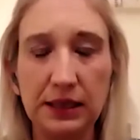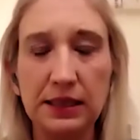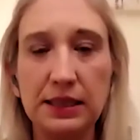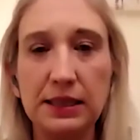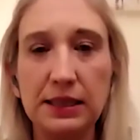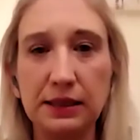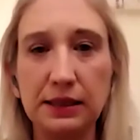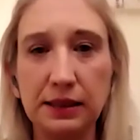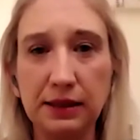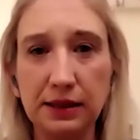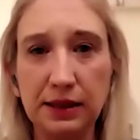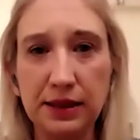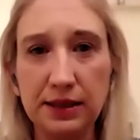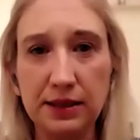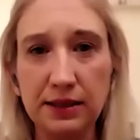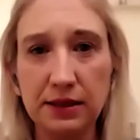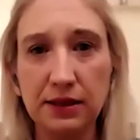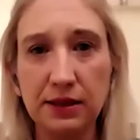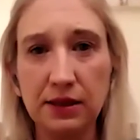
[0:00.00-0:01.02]

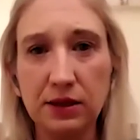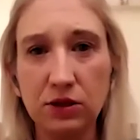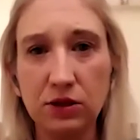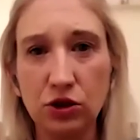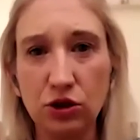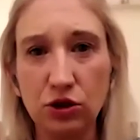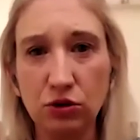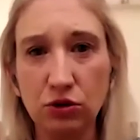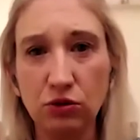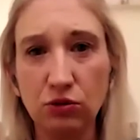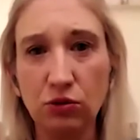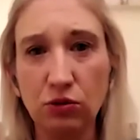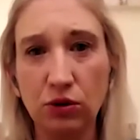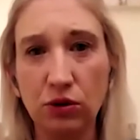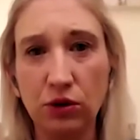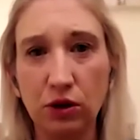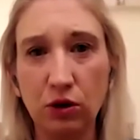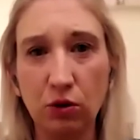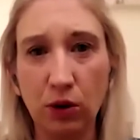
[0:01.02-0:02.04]
to
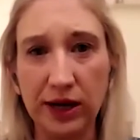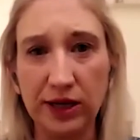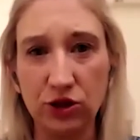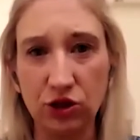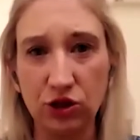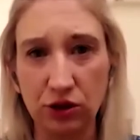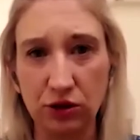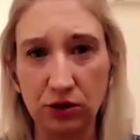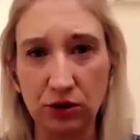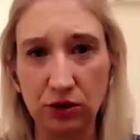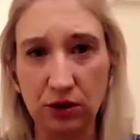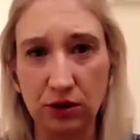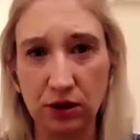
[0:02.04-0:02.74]
the question.